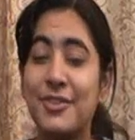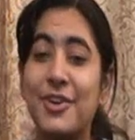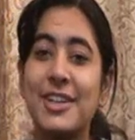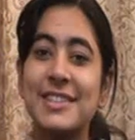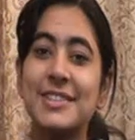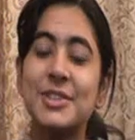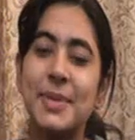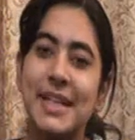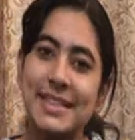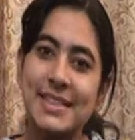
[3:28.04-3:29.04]
Of course, in
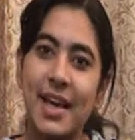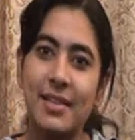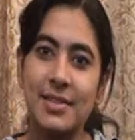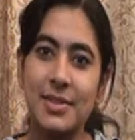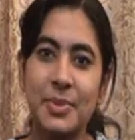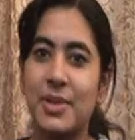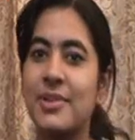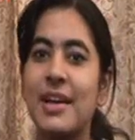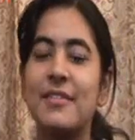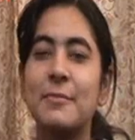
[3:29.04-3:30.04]
12th standard, we
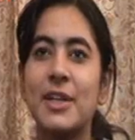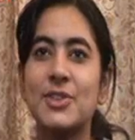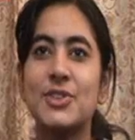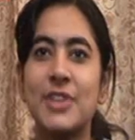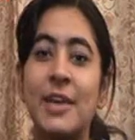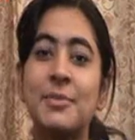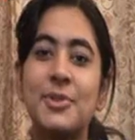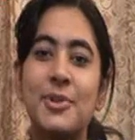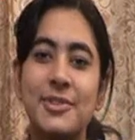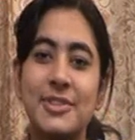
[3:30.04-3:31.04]
don't have much time
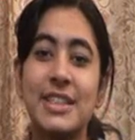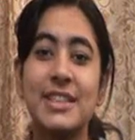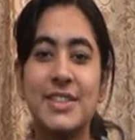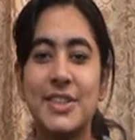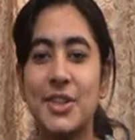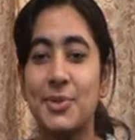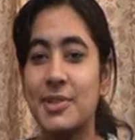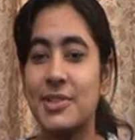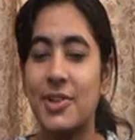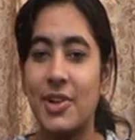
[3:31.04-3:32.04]
to go to the
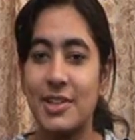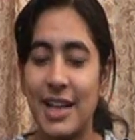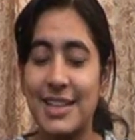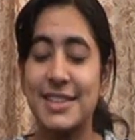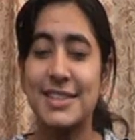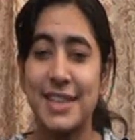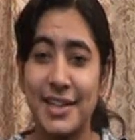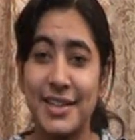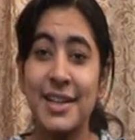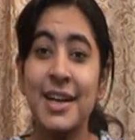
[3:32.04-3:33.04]
institute and all and
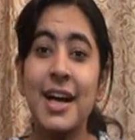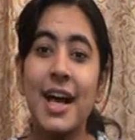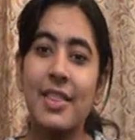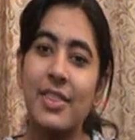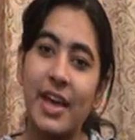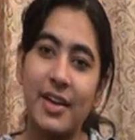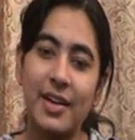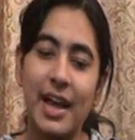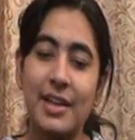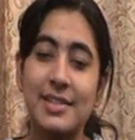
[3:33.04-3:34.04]
study
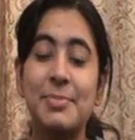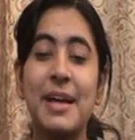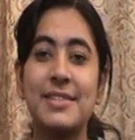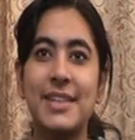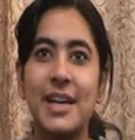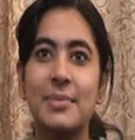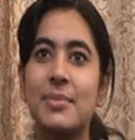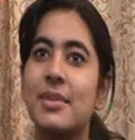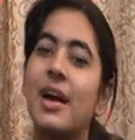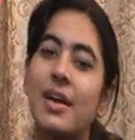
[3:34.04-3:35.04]
there and spend
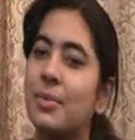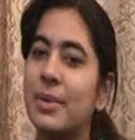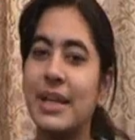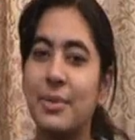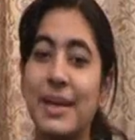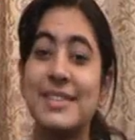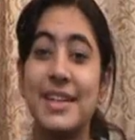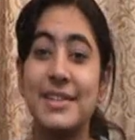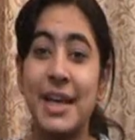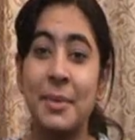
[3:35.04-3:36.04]
time. We
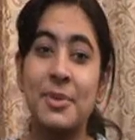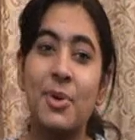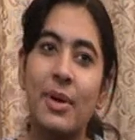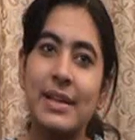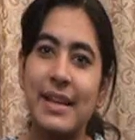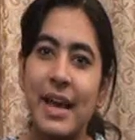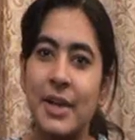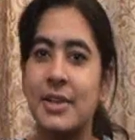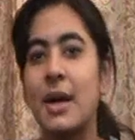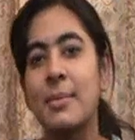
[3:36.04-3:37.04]
waste our time going
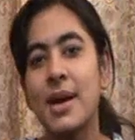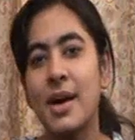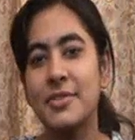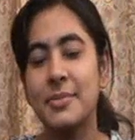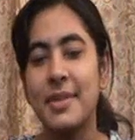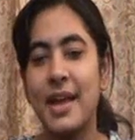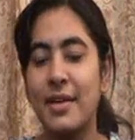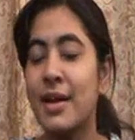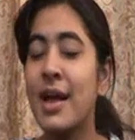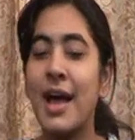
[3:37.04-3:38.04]
there and coming out from
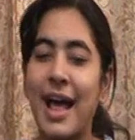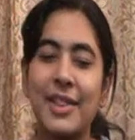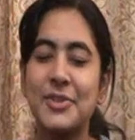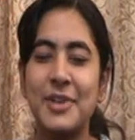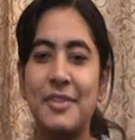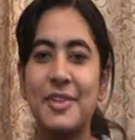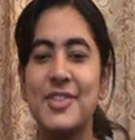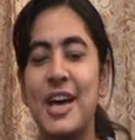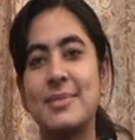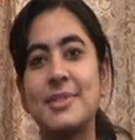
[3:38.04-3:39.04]
there, and the
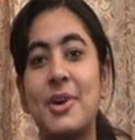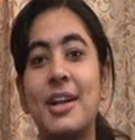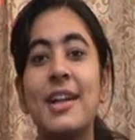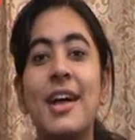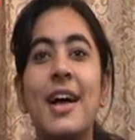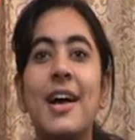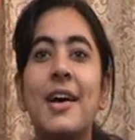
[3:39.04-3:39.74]
traffic jams and all.